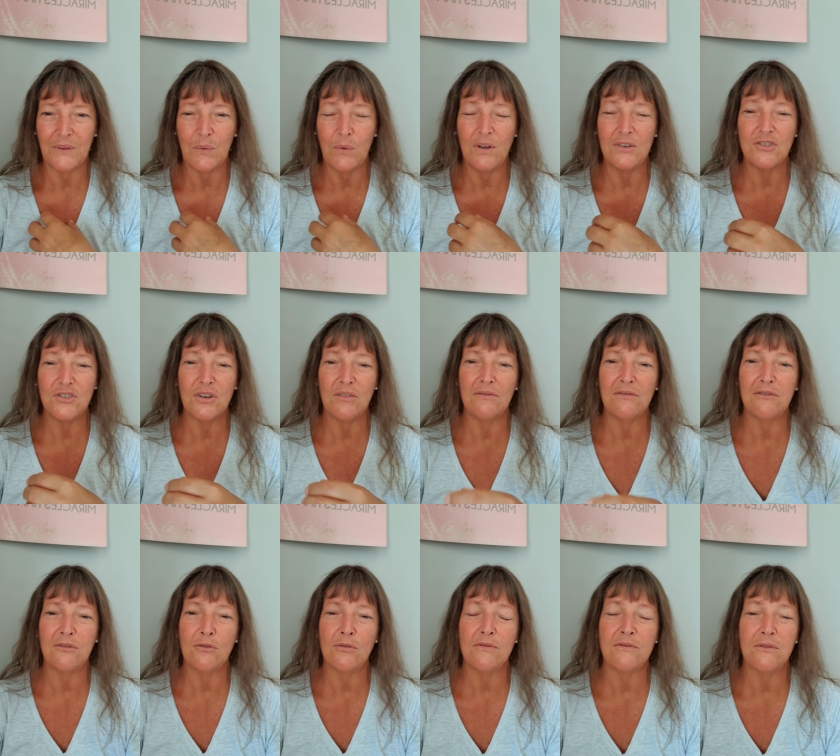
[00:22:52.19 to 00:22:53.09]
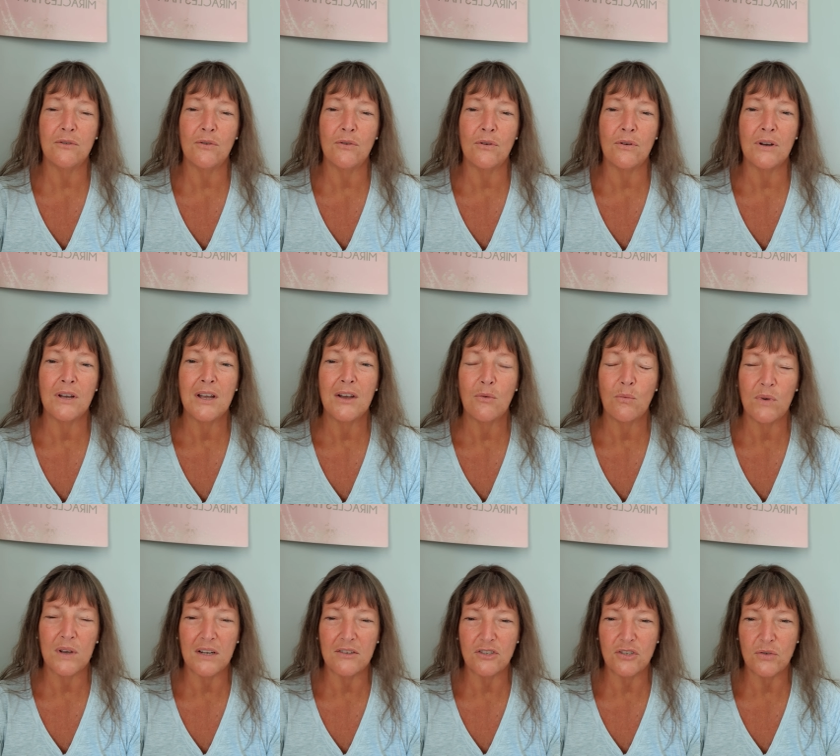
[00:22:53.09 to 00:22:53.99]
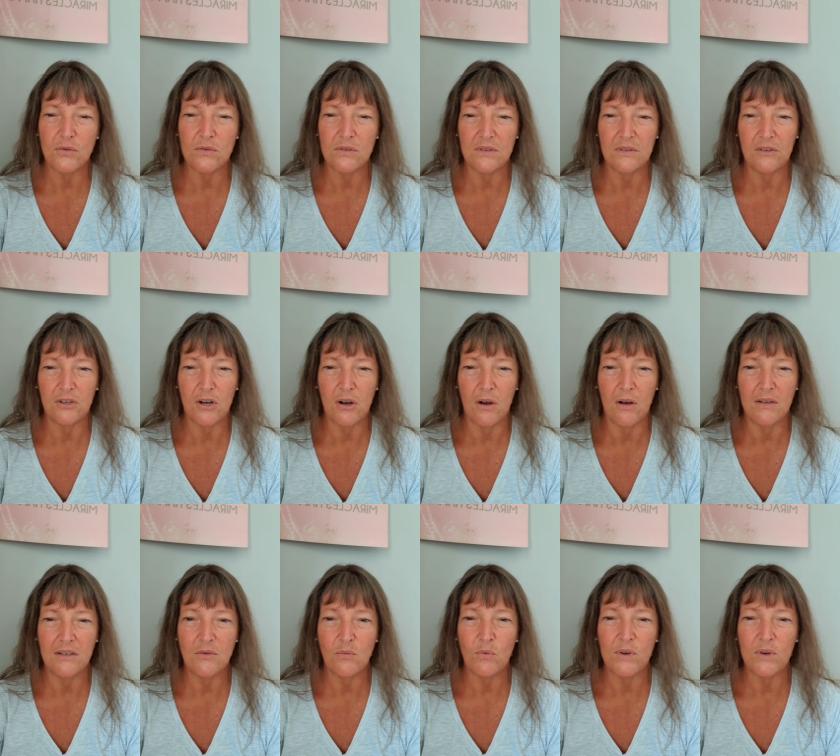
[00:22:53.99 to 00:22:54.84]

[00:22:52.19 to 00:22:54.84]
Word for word: 1 John 4 4. We are children of God.